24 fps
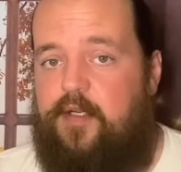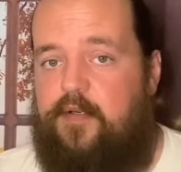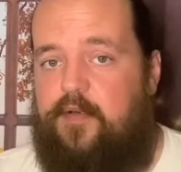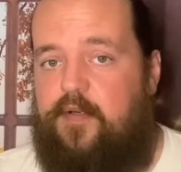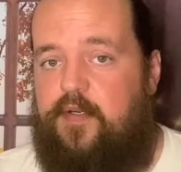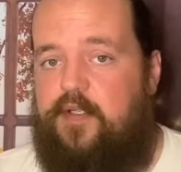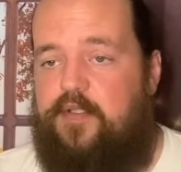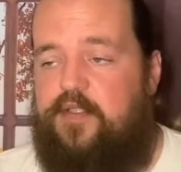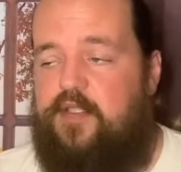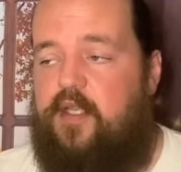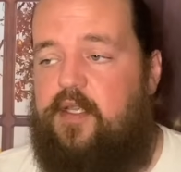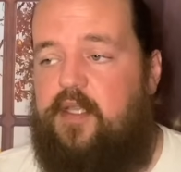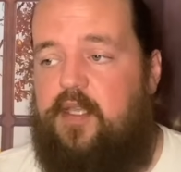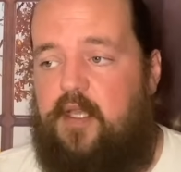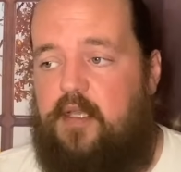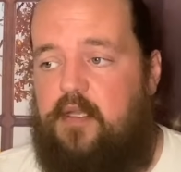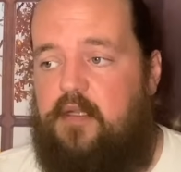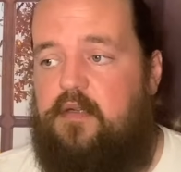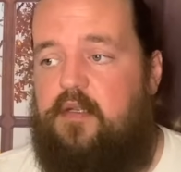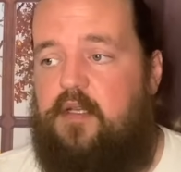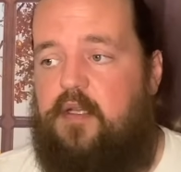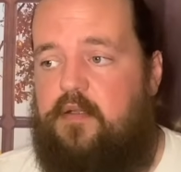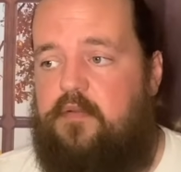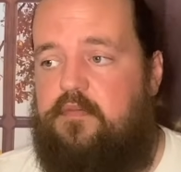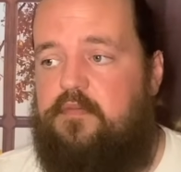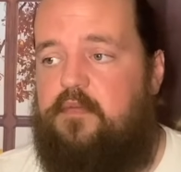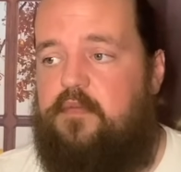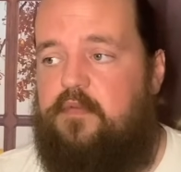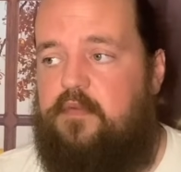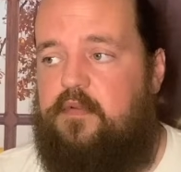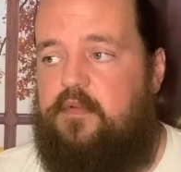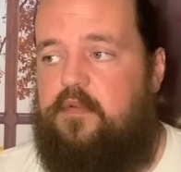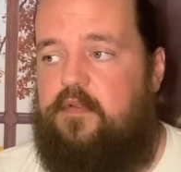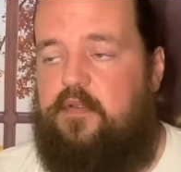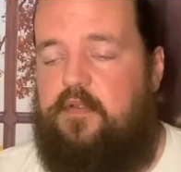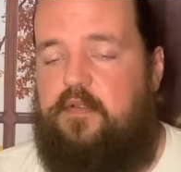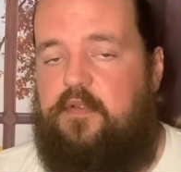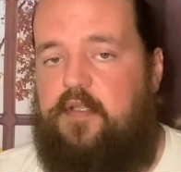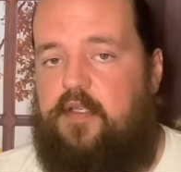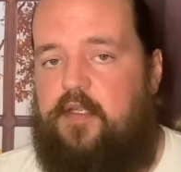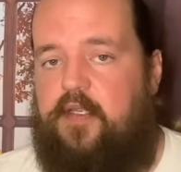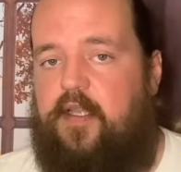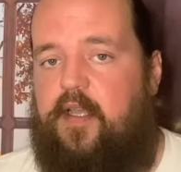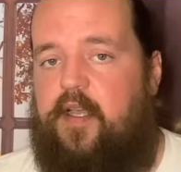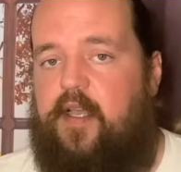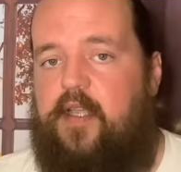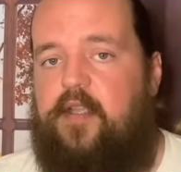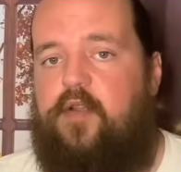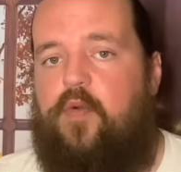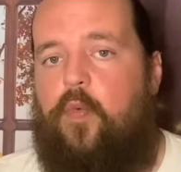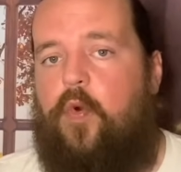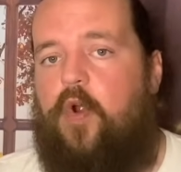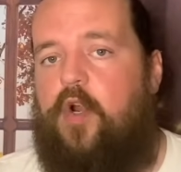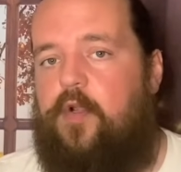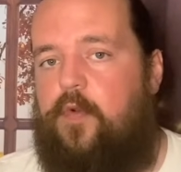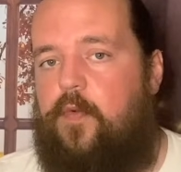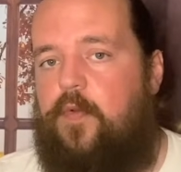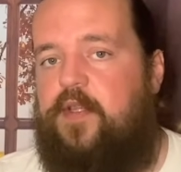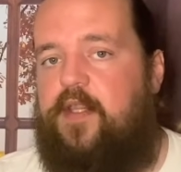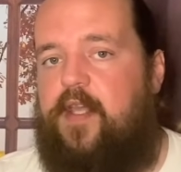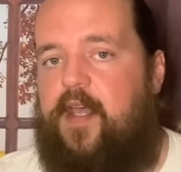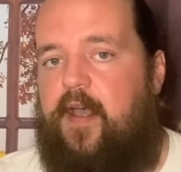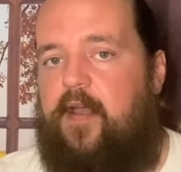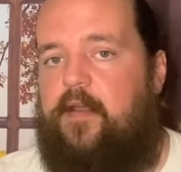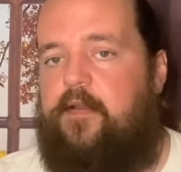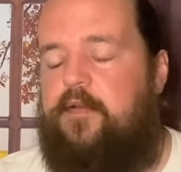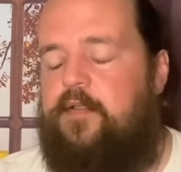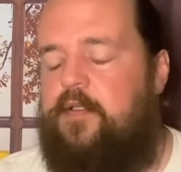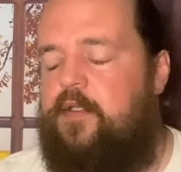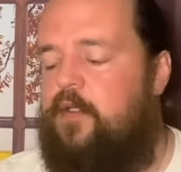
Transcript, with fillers: where it's like, yeah, no, yeah, I could work with that.